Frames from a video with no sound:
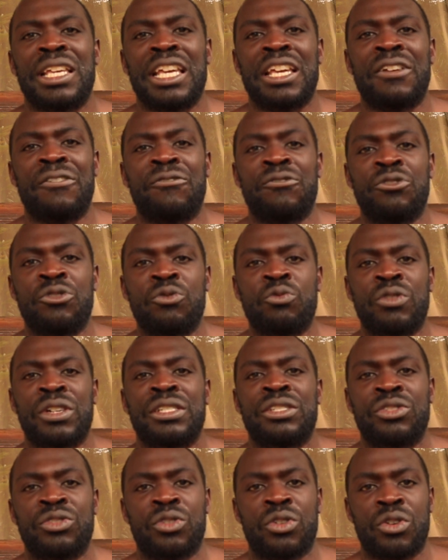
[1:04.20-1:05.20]
if you
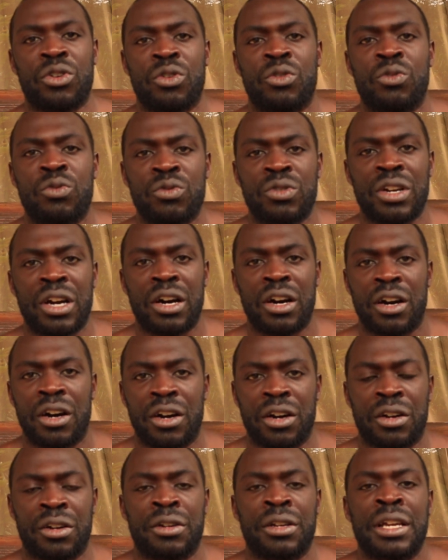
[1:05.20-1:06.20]
rent your own
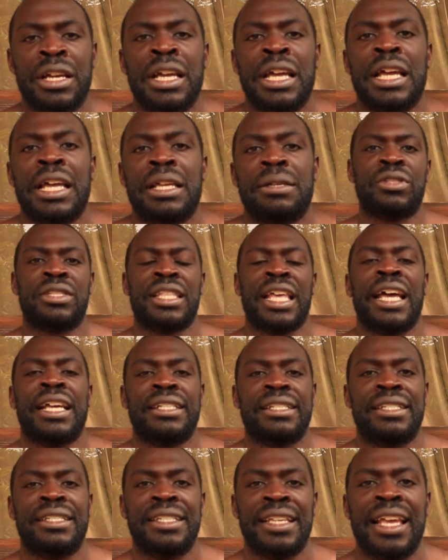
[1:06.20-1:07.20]
car. With
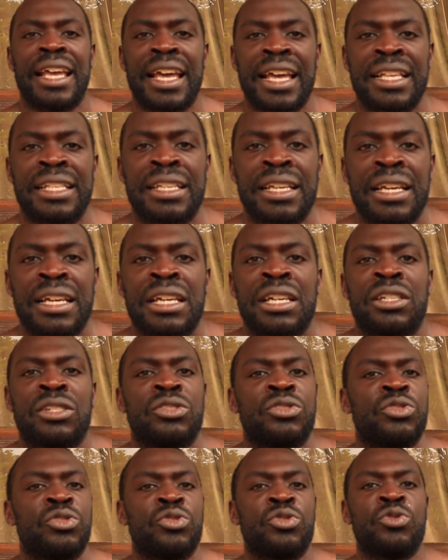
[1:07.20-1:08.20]
that said,
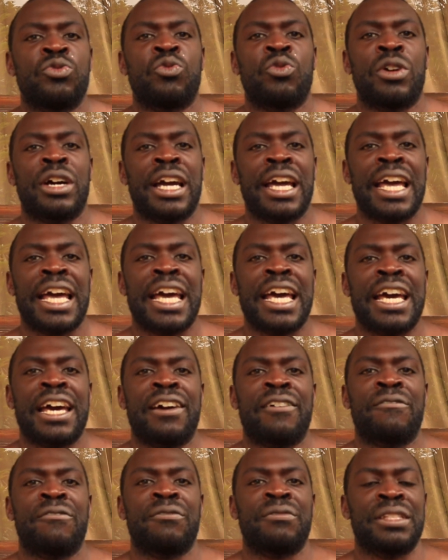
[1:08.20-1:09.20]
you will
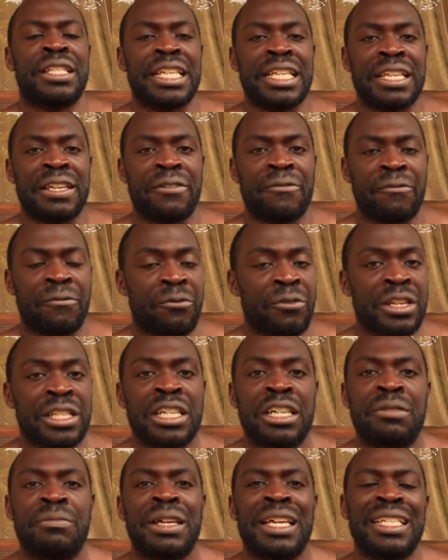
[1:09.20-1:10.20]
have the
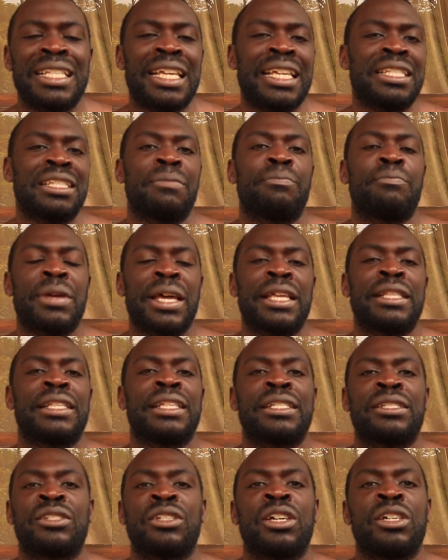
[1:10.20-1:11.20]
freedom and
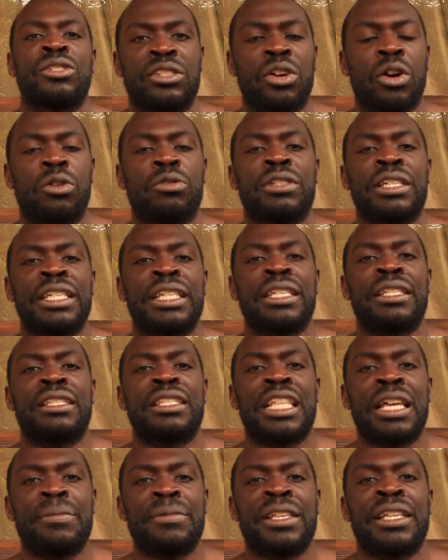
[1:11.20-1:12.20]
independence. It's only
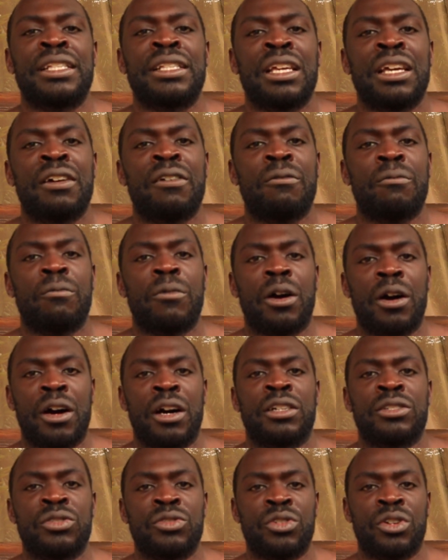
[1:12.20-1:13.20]
limited
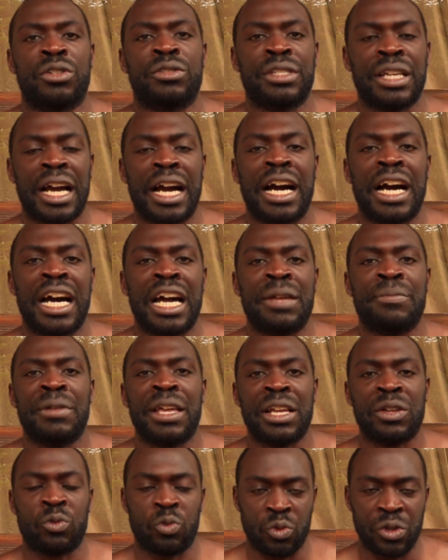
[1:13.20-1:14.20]
on your time
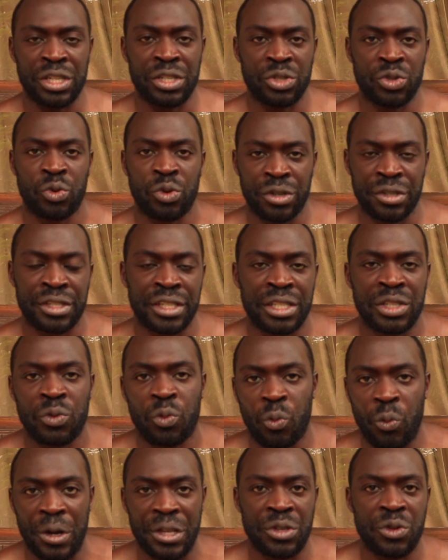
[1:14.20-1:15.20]
and resources
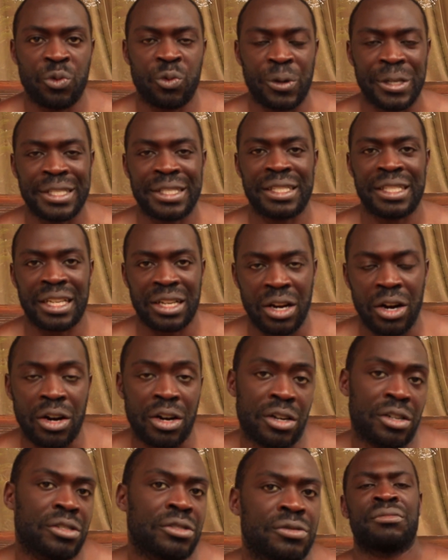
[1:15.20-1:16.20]
when you rent the
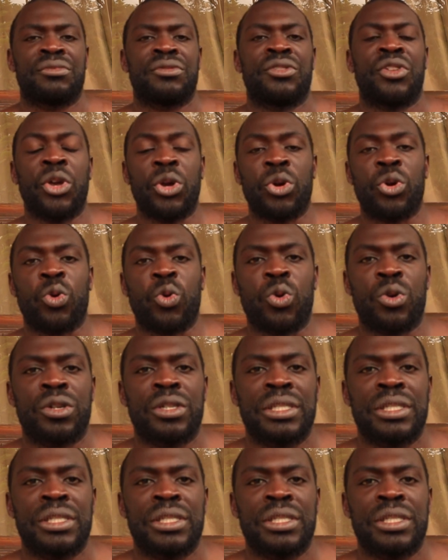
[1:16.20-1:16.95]
car. 2,